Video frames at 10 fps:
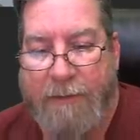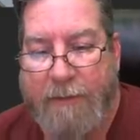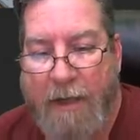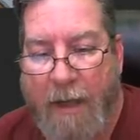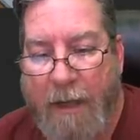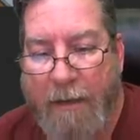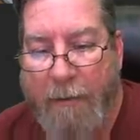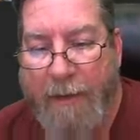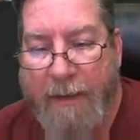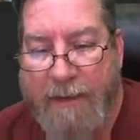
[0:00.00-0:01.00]
color
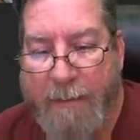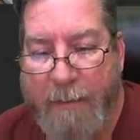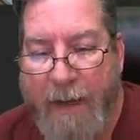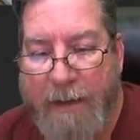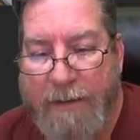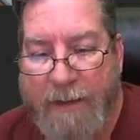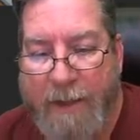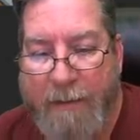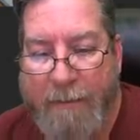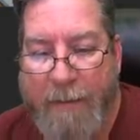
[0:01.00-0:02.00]
because I'm imagining
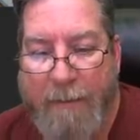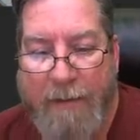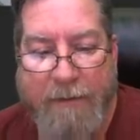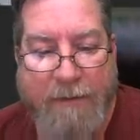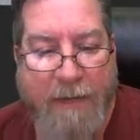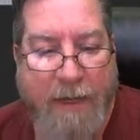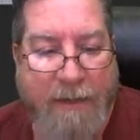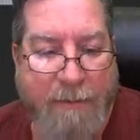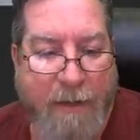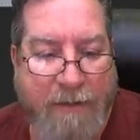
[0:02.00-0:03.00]
that maybe there's not
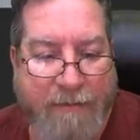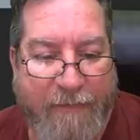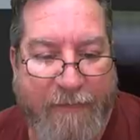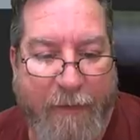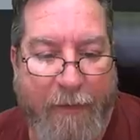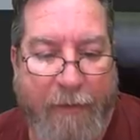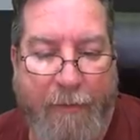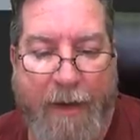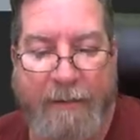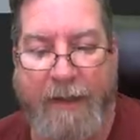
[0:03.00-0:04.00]
as much fur
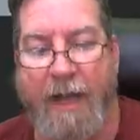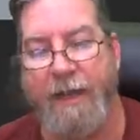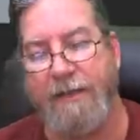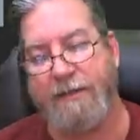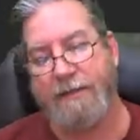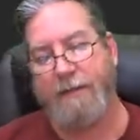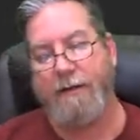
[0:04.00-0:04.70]
around the eyes.